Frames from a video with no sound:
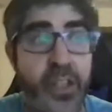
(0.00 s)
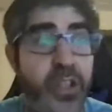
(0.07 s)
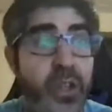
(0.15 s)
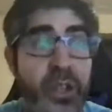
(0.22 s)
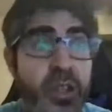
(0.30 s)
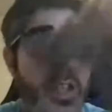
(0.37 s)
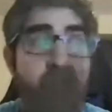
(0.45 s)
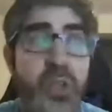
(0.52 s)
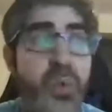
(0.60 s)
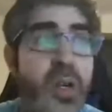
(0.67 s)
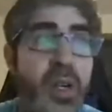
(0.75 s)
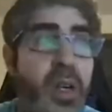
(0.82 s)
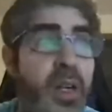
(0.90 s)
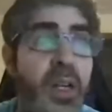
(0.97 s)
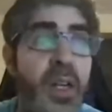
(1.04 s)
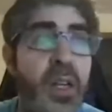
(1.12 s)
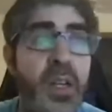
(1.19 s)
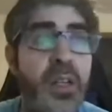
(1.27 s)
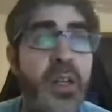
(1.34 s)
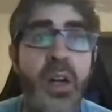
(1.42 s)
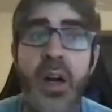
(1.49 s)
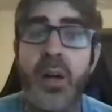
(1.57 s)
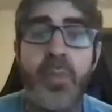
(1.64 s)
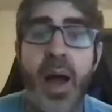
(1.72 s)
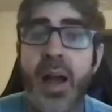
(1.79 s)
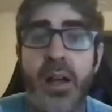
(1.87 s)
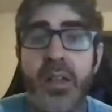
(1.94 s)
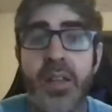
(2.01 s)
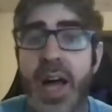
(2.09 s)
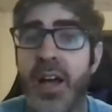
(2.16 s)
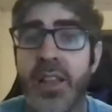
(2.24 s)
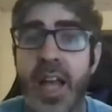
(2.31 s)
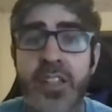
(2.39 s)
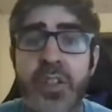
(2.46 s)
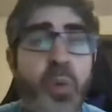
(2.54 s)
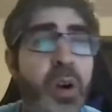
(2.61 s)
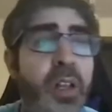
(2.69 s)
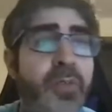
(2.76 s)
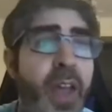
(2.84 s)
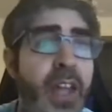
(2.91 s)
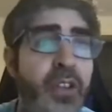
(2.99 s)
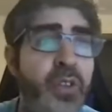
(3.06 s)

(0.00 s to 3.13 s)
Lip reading: You were a Alonzo Mourning fan.